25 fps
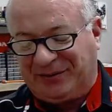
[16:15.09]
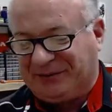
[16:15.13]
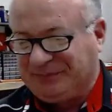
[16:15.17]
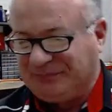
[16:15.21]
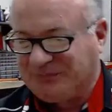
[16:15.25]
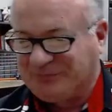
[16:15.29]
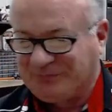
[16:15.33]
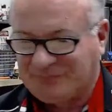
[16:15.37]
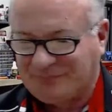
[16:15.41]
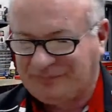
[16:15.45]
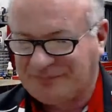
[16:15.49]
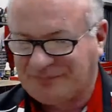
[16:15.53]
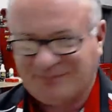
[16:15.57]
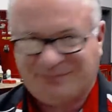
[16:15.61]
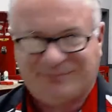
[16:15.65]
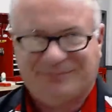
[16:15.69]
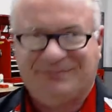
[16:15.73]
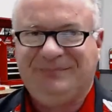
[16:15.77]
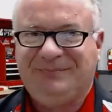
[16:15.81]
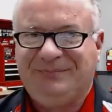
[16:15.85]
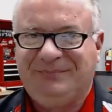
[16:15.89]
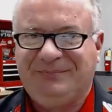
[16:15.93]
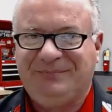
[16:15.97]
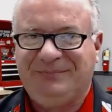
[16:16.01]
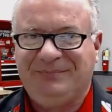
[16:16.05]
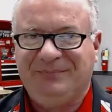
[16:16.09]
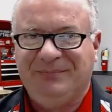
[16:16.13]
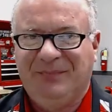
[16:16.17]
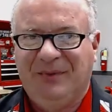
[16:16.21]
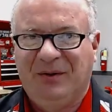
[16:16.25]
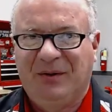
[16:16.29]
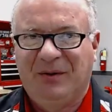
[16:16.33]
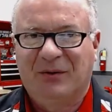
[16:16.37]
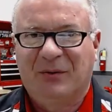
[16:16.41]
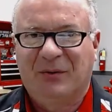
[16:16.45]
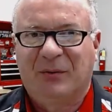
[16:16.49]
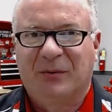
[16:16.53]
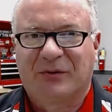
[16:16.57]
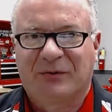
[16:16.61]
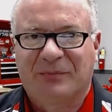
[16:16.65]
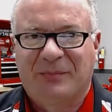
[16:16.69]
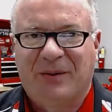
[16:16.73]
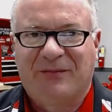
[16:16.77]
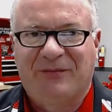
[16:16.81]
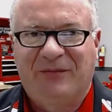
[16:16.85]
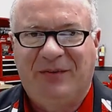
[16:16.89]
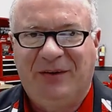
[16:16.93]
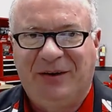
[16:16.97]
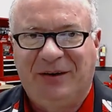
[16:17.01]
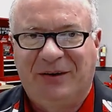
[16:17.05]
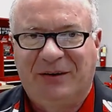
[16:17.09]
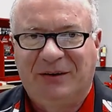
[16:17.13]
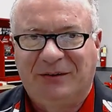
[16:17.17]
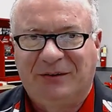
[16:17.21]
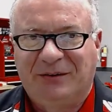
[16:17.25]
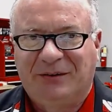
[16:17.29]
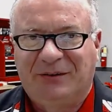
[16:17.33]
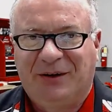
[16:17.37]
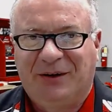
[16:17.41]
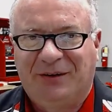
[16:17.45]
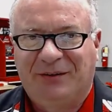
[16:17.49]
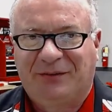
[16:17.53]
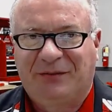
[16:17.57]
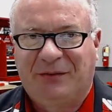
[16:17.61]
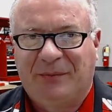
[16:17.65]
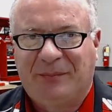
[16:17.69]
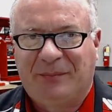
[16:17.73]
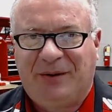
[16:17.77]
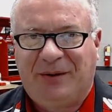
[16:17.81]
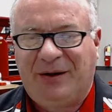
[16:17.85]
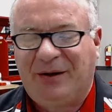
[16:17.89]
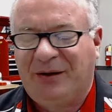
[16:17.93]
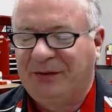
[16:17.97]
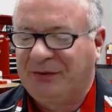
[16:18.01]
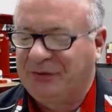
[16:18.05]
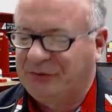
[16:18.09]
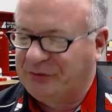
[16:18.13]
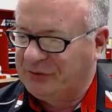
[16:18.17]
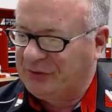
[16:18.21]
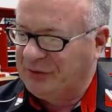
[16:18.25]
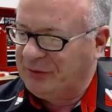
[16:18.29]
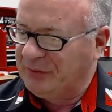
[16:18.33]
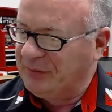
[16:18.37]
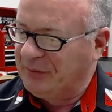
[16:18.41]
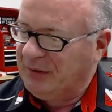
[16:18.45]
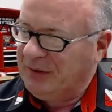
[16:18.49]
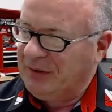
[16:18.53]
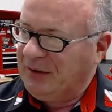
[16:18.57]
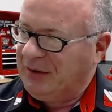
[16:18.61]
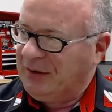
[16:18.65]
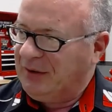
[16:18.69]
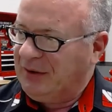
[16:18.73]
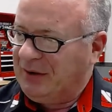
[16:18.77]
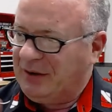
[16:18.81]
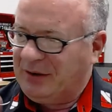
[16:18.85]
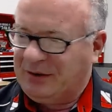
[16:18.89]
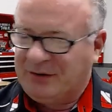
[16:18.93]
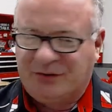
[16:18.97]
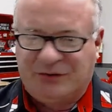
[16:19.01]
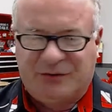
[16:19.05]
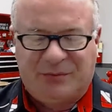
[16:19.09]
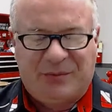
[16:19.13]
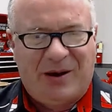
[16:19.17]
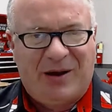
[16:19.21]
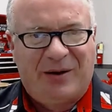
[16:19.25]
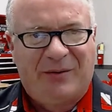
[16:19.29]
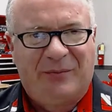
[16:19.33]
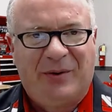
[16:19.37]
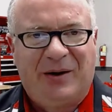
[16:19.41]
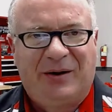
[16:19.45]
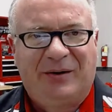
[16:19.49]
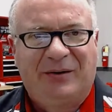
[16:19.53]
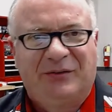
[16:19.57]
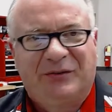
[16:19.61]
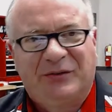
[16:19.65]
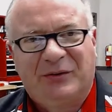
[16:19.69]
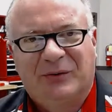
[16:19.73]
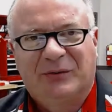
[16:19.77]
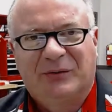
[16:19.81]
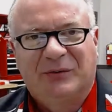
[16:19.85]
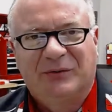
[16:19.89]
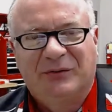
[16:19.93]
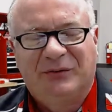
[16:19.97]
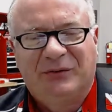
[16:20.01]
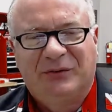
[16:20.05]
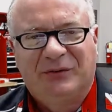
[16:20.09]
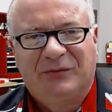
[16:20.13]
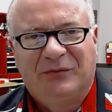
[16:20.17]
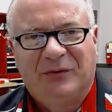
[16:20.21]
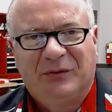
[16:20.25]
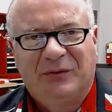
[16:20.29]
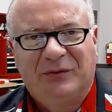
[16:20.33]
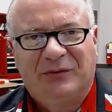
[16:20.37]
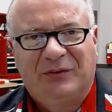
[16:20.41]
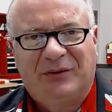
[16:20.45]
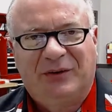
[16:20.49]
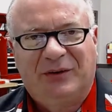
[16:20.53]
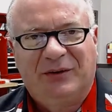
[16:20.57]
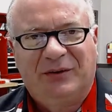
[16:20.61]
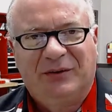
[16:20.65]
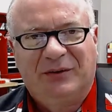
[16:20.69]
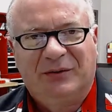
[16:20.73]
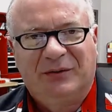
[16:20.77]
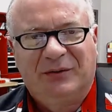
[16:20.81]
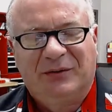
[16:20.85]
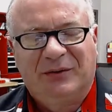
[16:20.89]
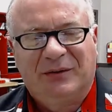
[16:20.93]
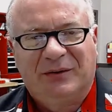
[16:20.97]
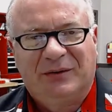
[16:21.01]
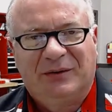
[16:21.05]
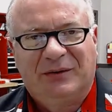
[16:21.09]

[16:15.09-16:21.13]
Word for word: Of course, my feet couldn't touch the pegs, so I just ride around in circles in the first gear,